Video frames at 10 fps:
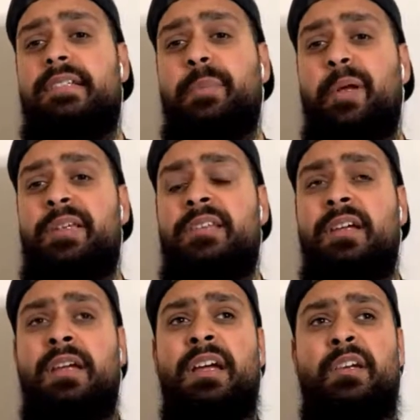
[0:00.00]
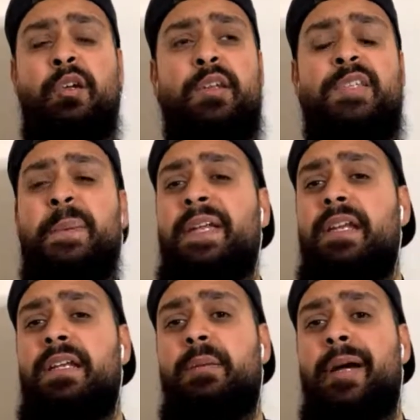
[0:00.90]
to be honest. You know, to be an
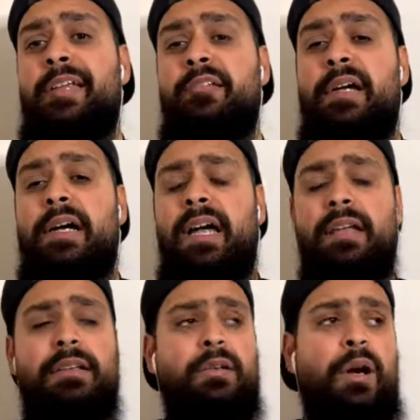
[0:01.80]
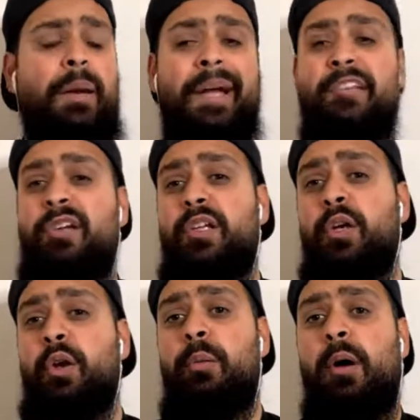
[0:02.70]
elite manager, you know, a manager at the
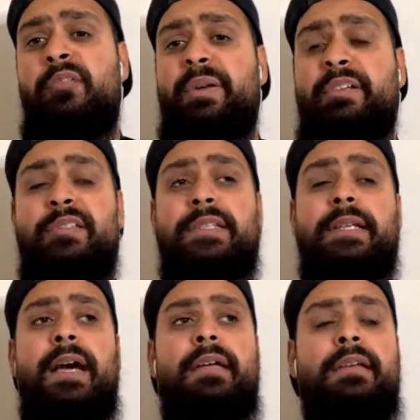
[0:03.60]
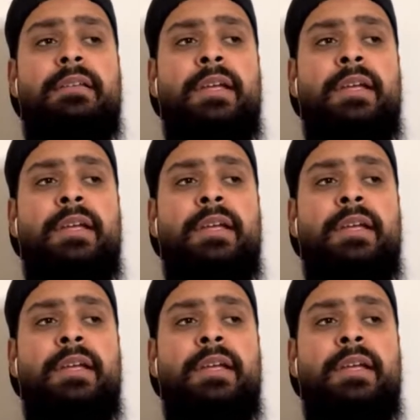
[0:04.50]
club of Manchester United,